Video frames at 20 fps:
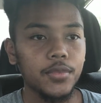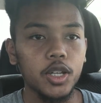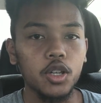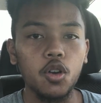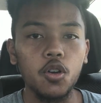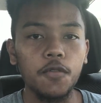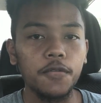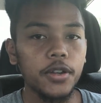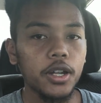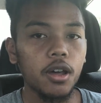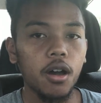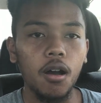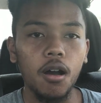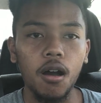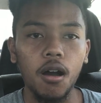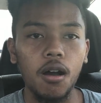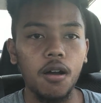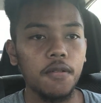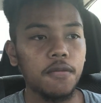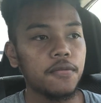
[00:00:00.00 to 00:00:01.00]
goofing
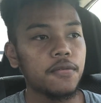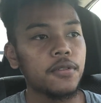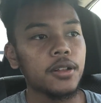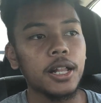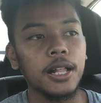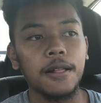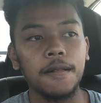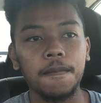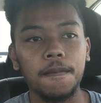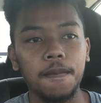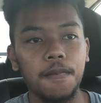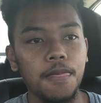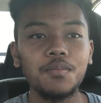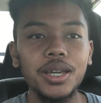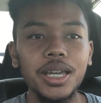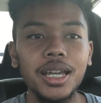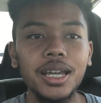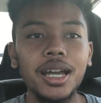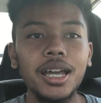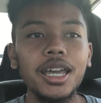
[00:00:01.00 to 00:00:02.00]
off,
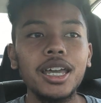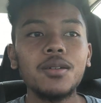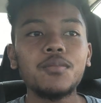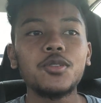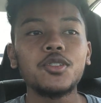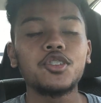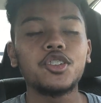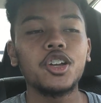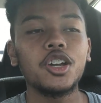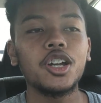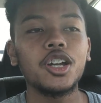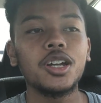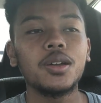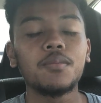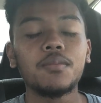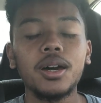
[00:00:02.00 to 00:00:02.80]
being an immature,